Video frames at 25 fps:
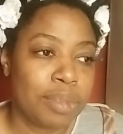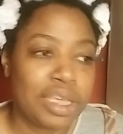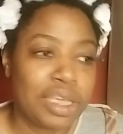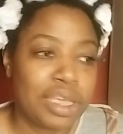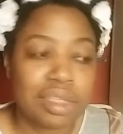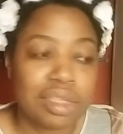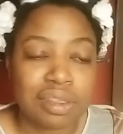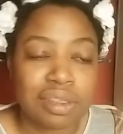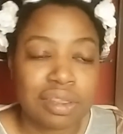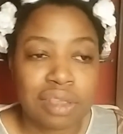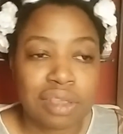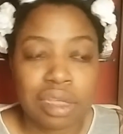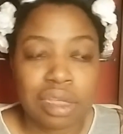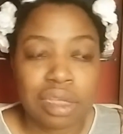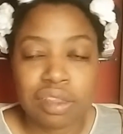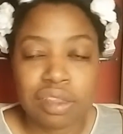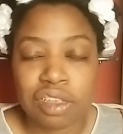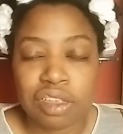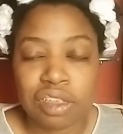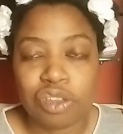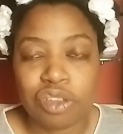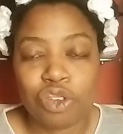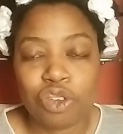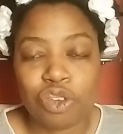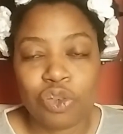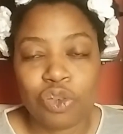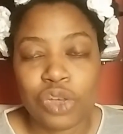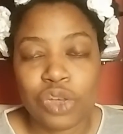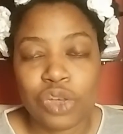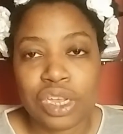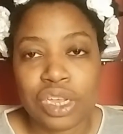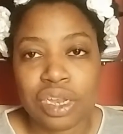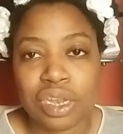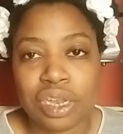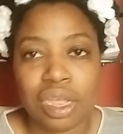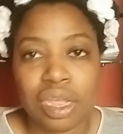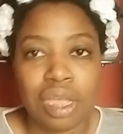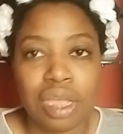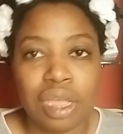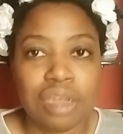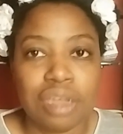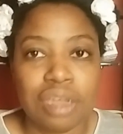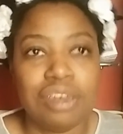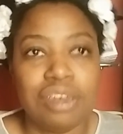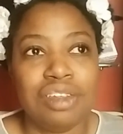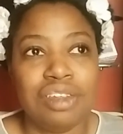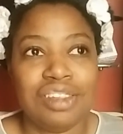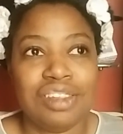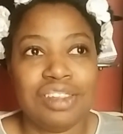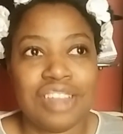gets sucked into it
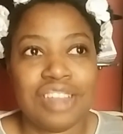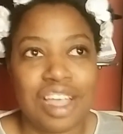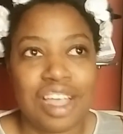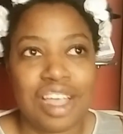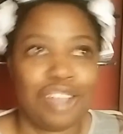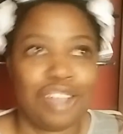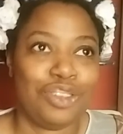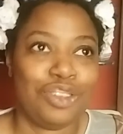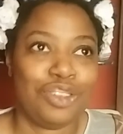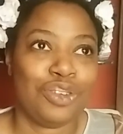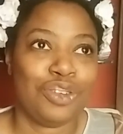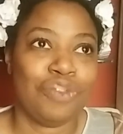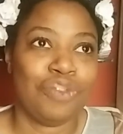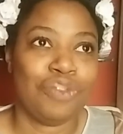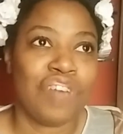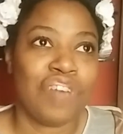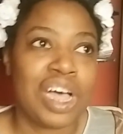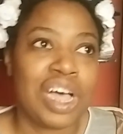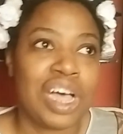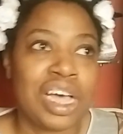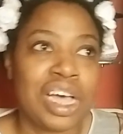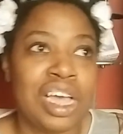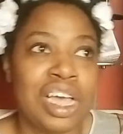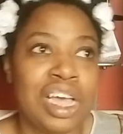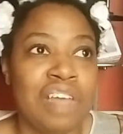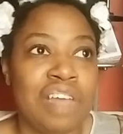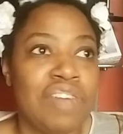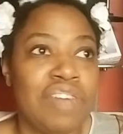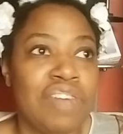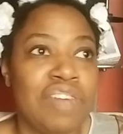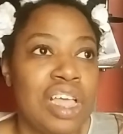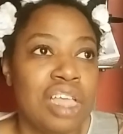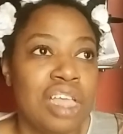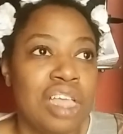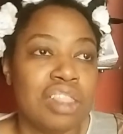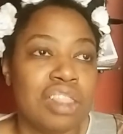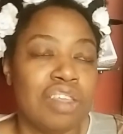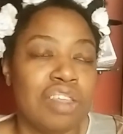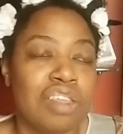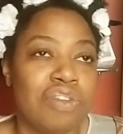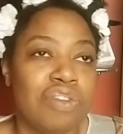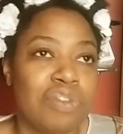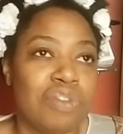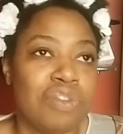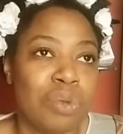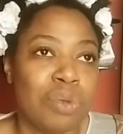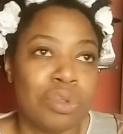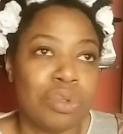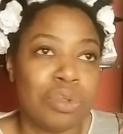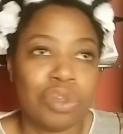does not survive. The
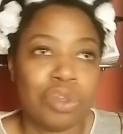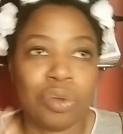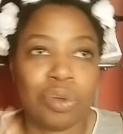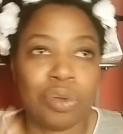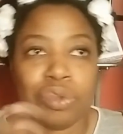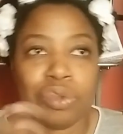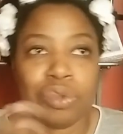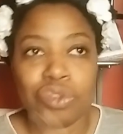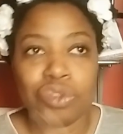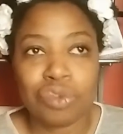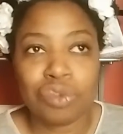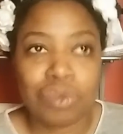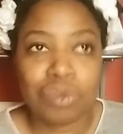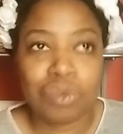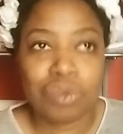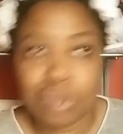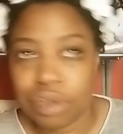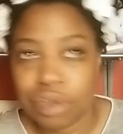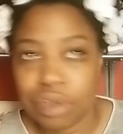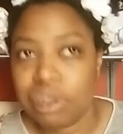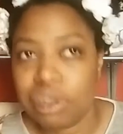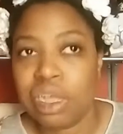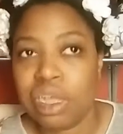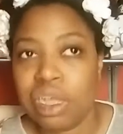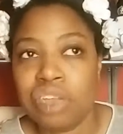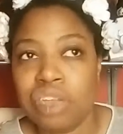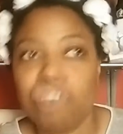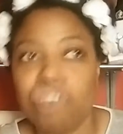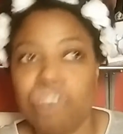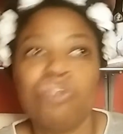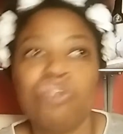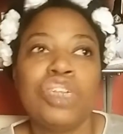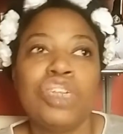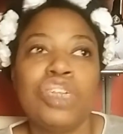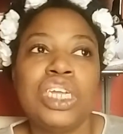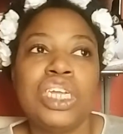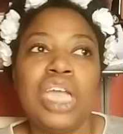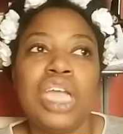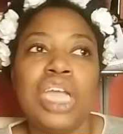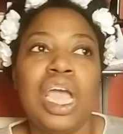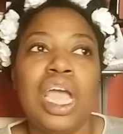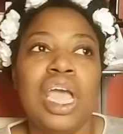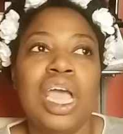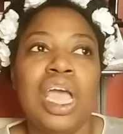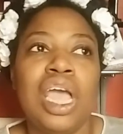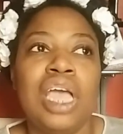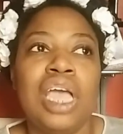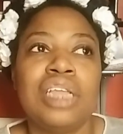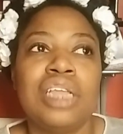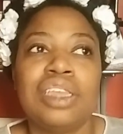fold goes through their country
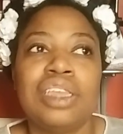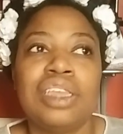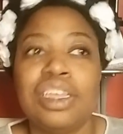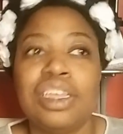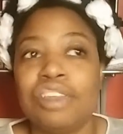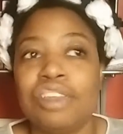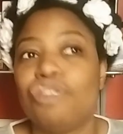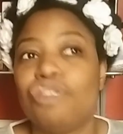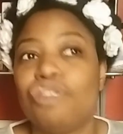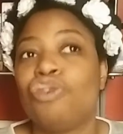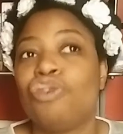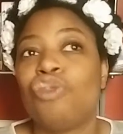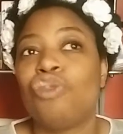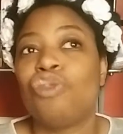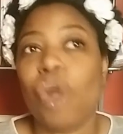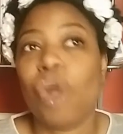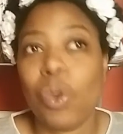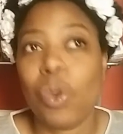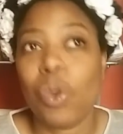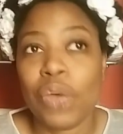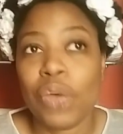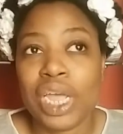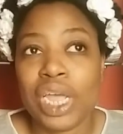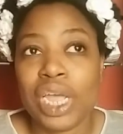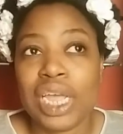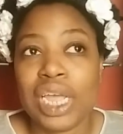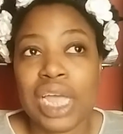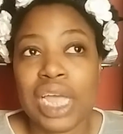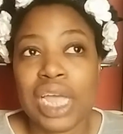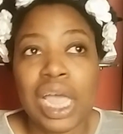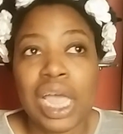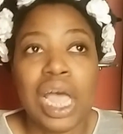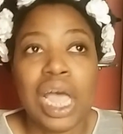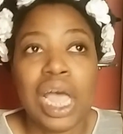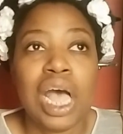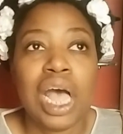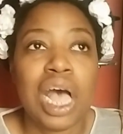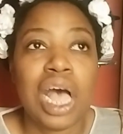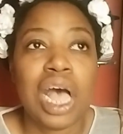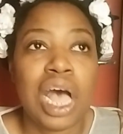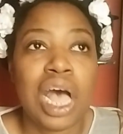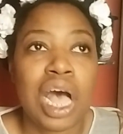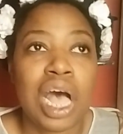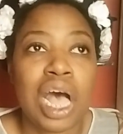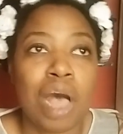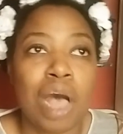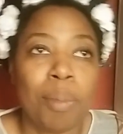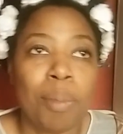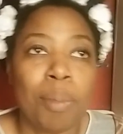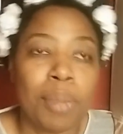and it's growing.
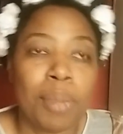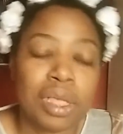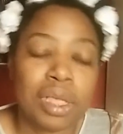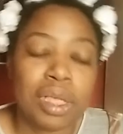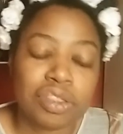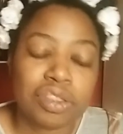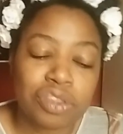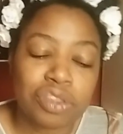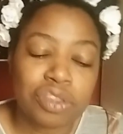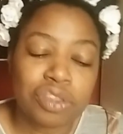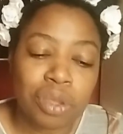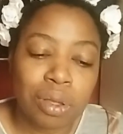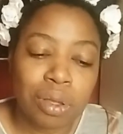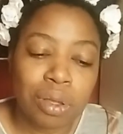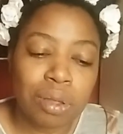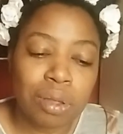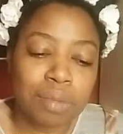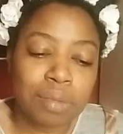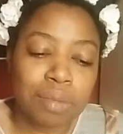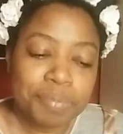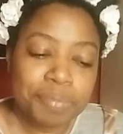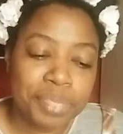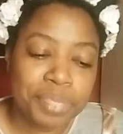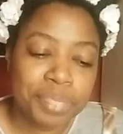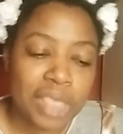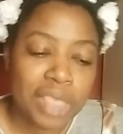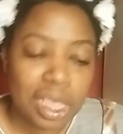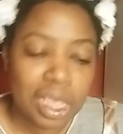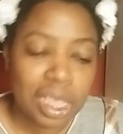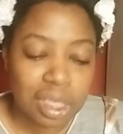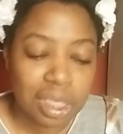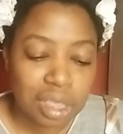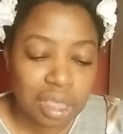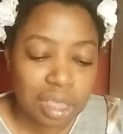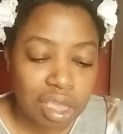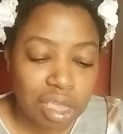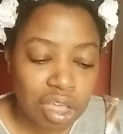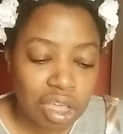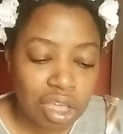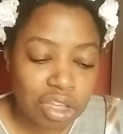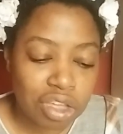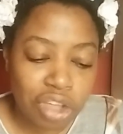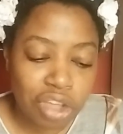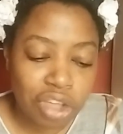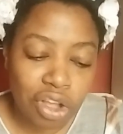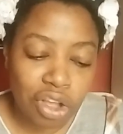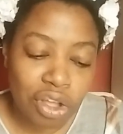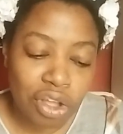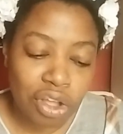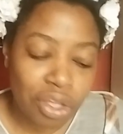So,
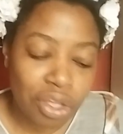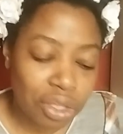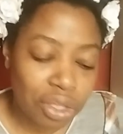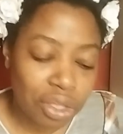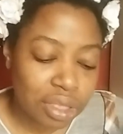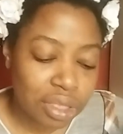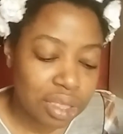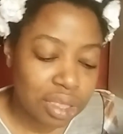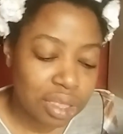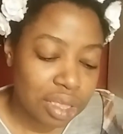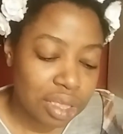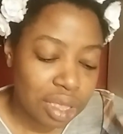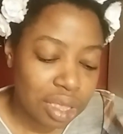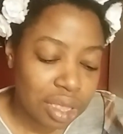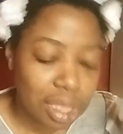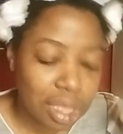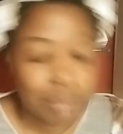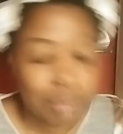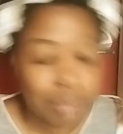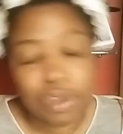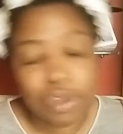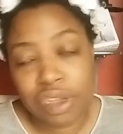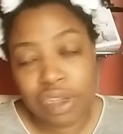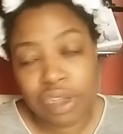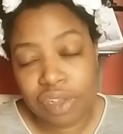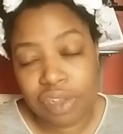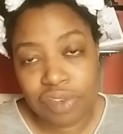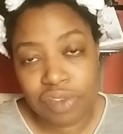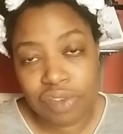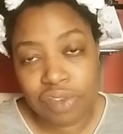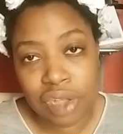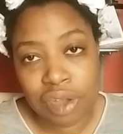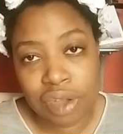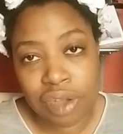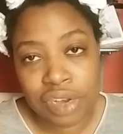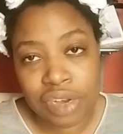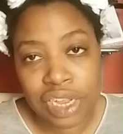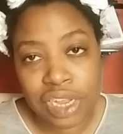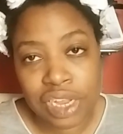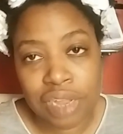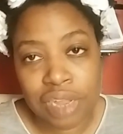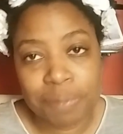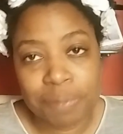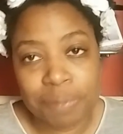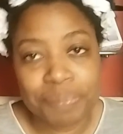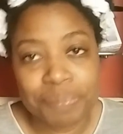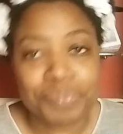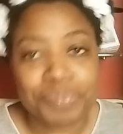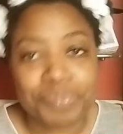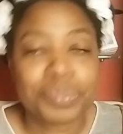young girl, I'm sorry, I forgot her
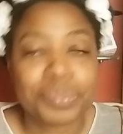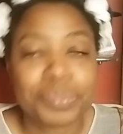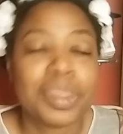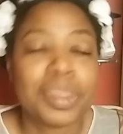name.